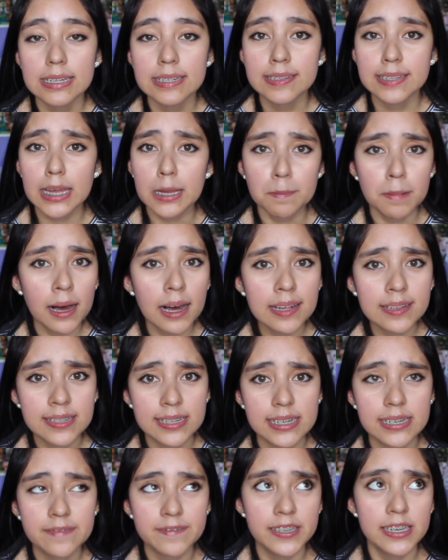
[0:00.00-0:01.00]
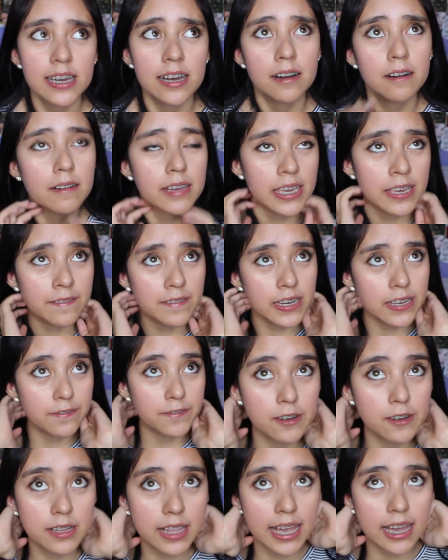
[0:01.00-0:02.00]
stay positive, you know, even
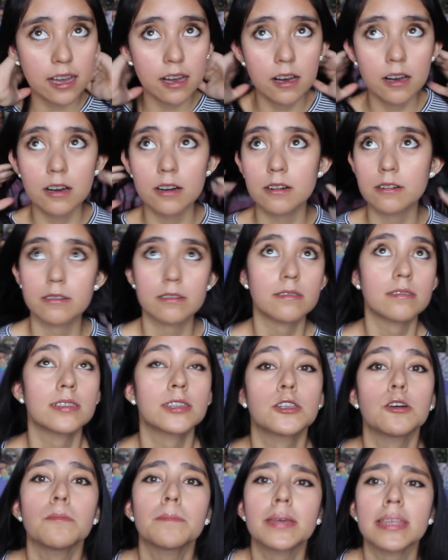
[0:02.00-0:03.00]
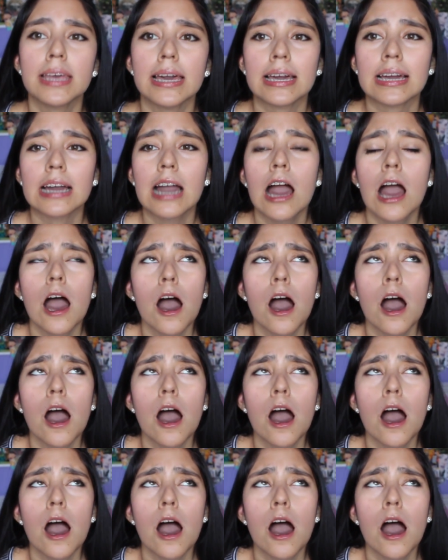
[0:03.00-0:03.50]
you're like, oh, don't be like,